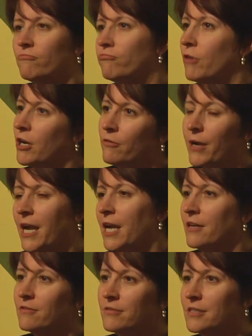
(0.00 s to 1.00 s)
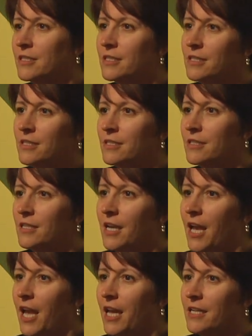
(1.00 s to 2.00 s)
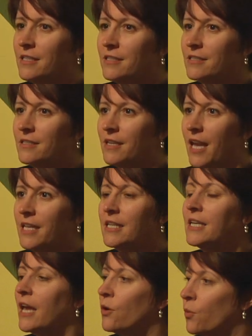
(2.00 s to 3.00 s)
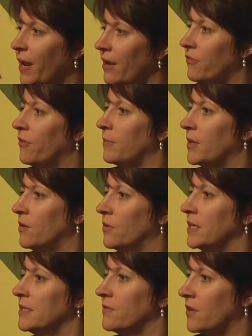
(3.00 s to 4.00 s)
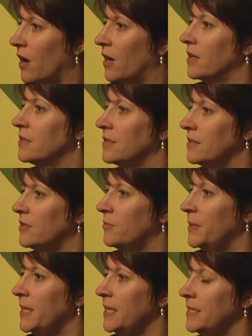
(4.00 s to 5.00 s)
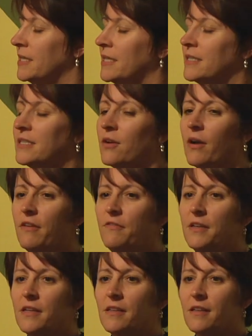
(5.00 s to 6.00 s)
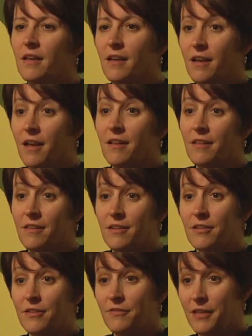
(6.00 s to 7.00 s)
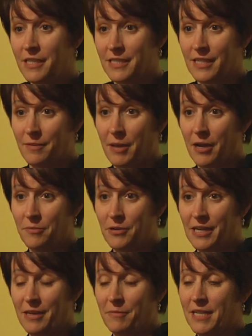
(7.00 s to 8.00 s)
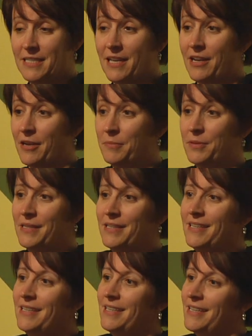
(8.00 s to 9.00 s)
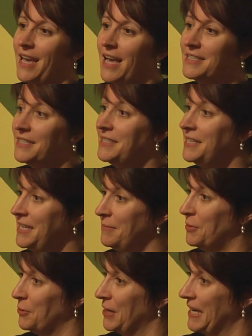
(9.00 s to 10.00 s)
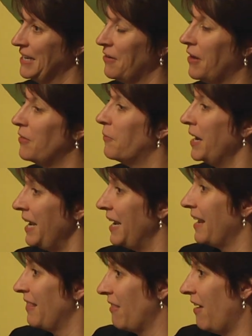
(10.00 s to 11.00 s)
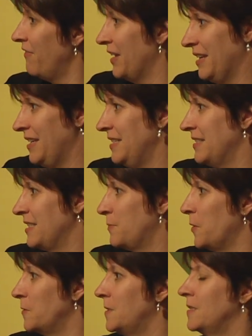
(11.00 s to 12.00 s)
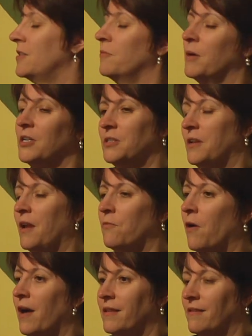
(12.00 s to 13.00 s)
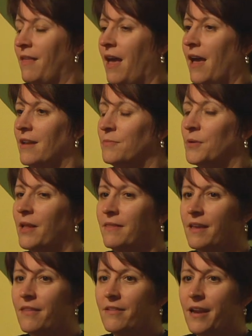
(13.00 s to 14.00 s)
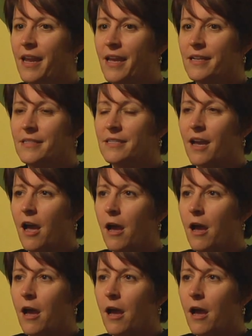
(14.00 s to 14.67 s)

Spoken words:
run around and get away from the noise of cars a little bit. And so I feel a little conflicted about bringing my son up as a city boy. You know, on the one hand, I love it, and he's exposed to so much, and I want that. But on the other hand,